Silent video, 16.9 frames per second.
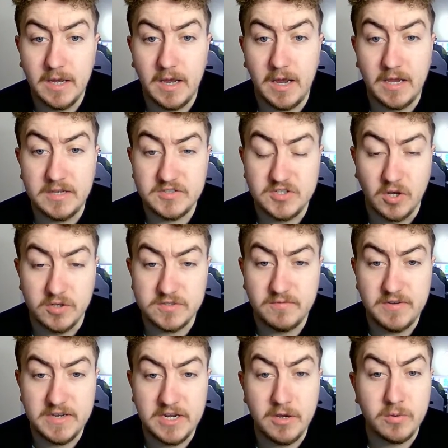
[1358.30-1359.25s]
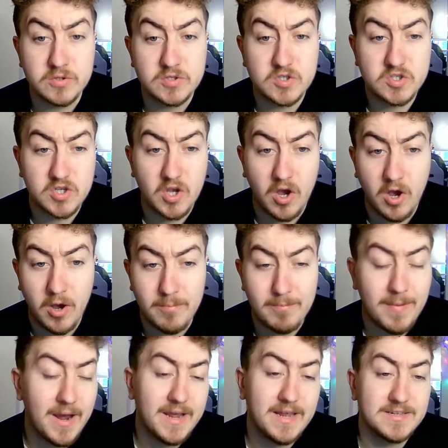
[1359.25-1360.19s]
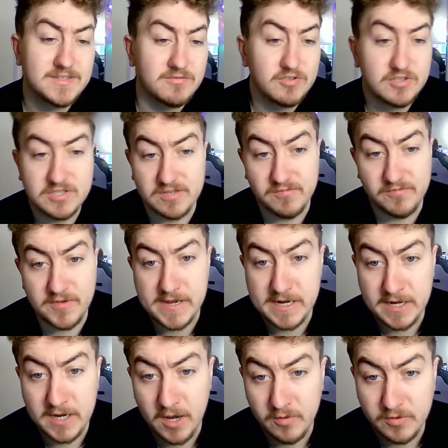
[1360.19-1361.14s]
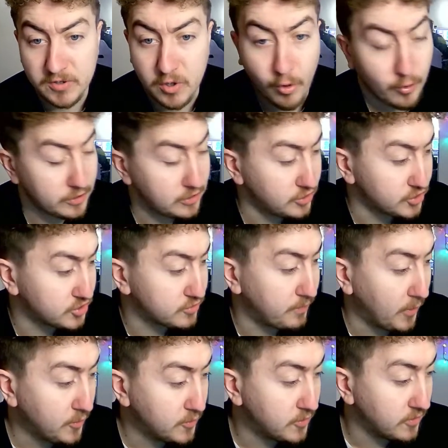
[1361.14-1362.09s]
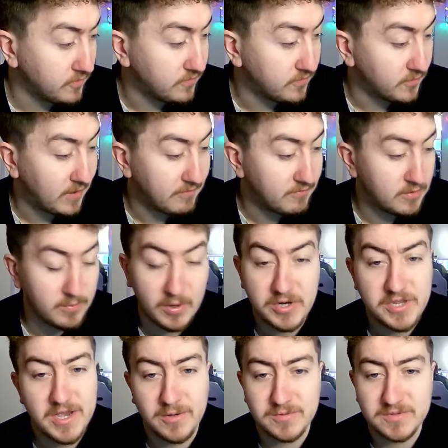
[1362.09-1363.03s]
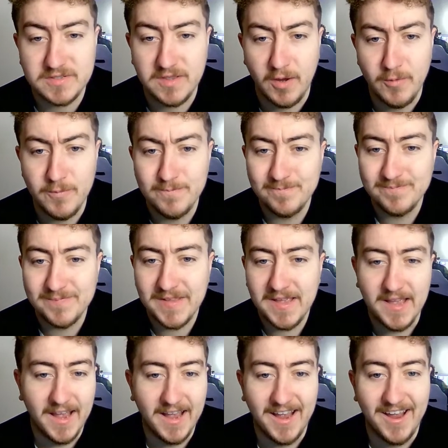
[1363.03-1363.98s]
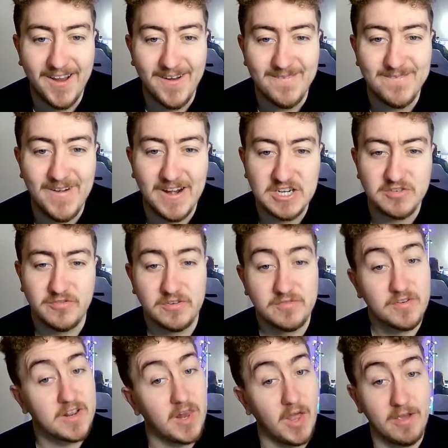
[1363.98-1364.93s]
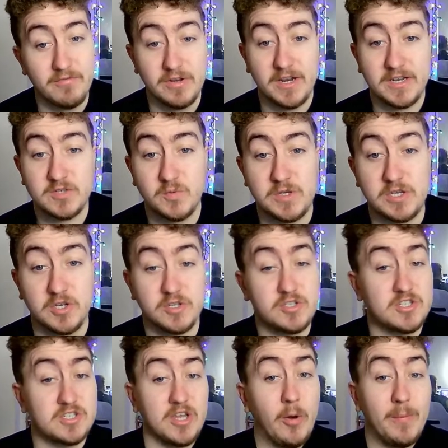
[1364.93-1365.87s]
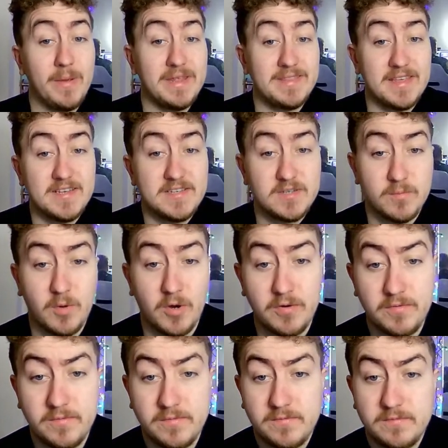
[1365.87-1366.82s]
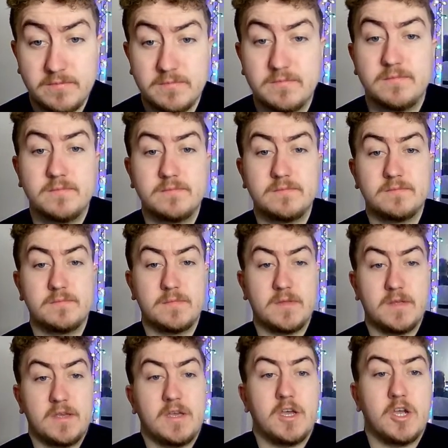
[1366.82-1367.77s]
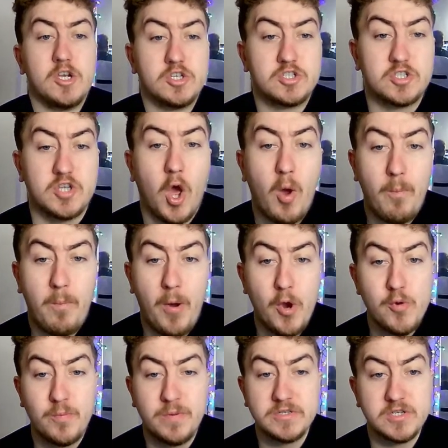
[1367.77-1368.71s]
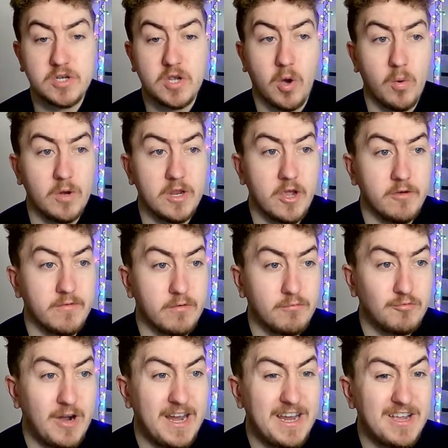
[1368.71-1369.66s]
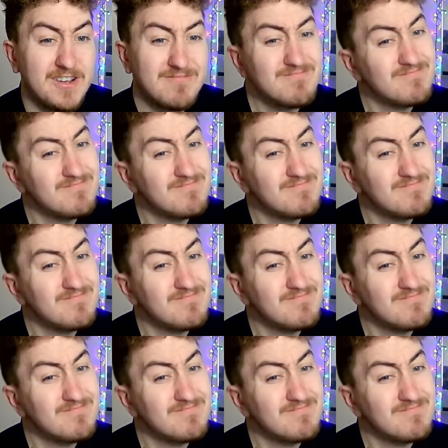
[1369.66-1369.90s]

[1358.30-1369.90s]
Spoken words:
Start Savinho or Saw? My answer is Savinho. The coin just spoken for everybody else, though. Rashford for Clivert next week could still be a decent one. Start Pope as a goalie over Raya?